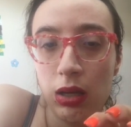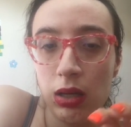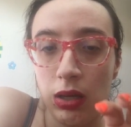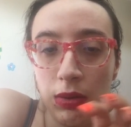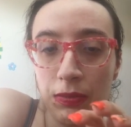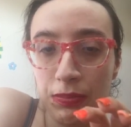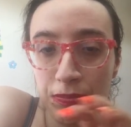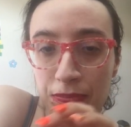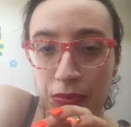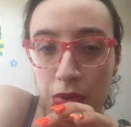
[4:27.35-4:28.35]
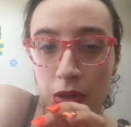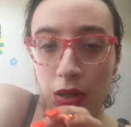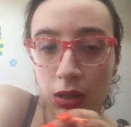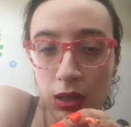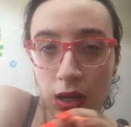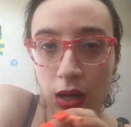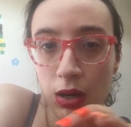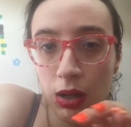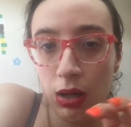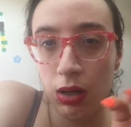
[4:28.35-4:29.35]
you put like
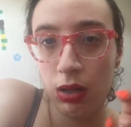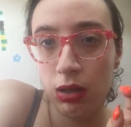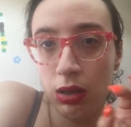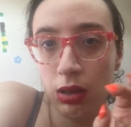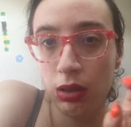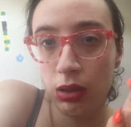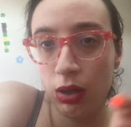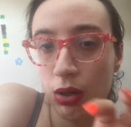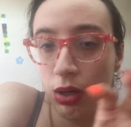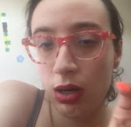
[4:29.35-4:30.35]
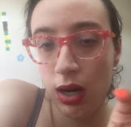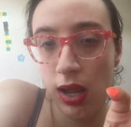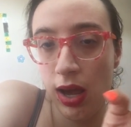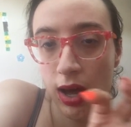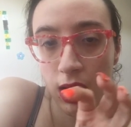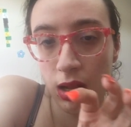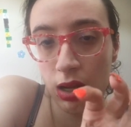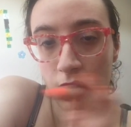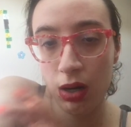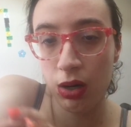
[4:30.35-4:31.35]

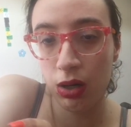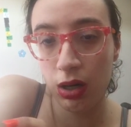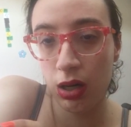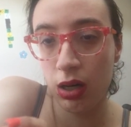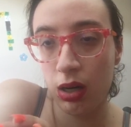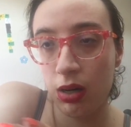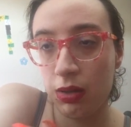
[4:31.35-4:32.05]
L'Oreal or